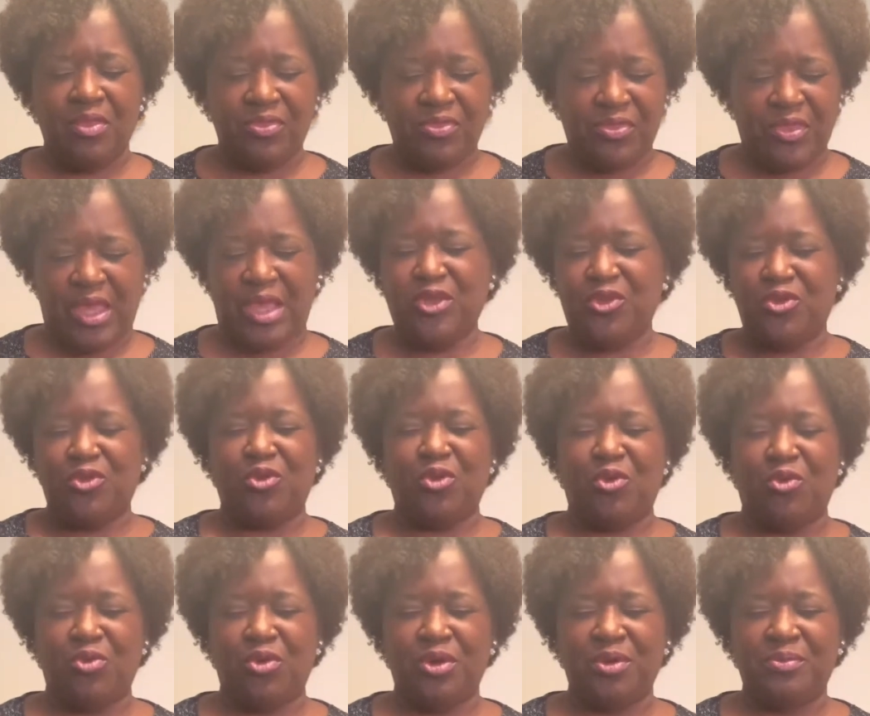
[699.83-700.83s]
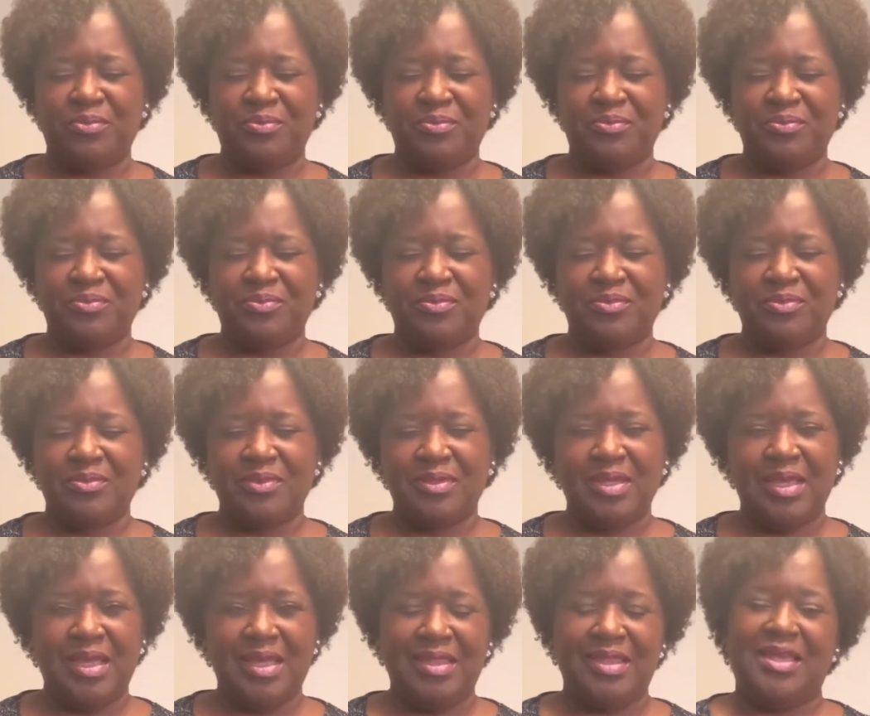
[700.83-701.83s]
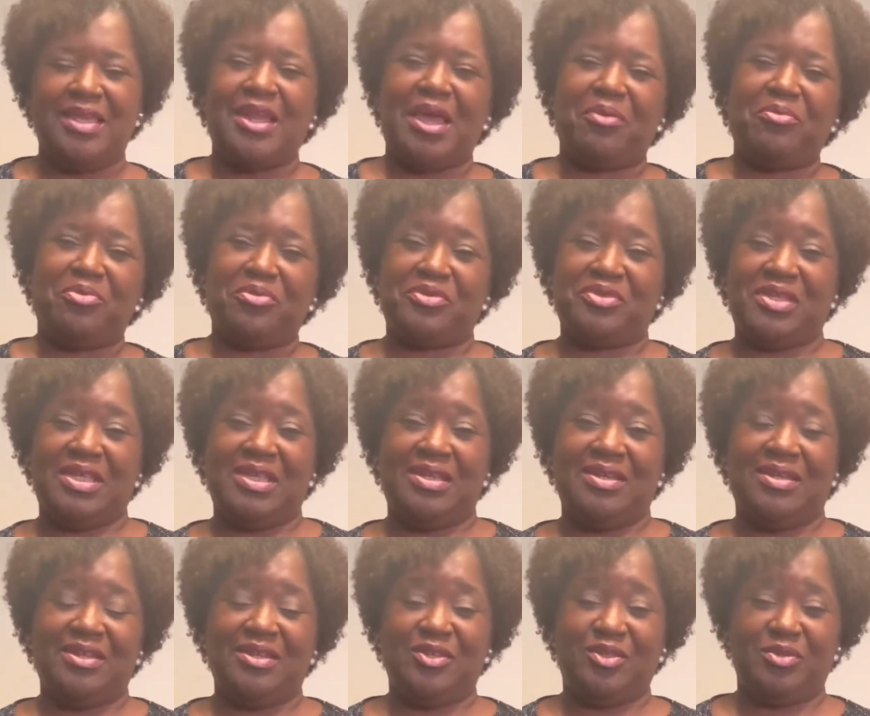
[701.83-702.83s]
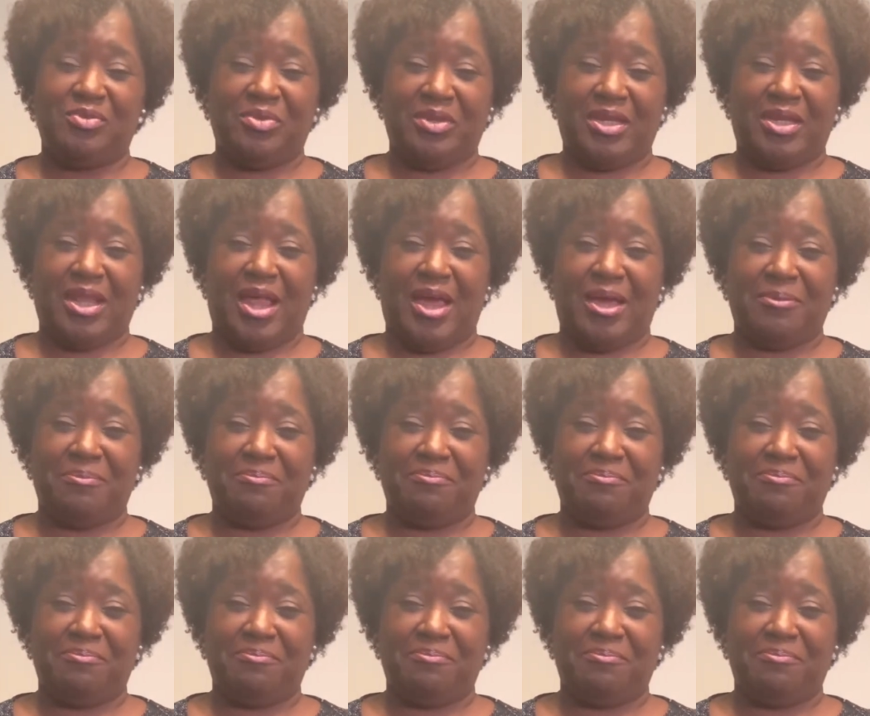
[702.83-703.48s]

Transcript: Thank you, Lord. And then I proceeded into Big Lot.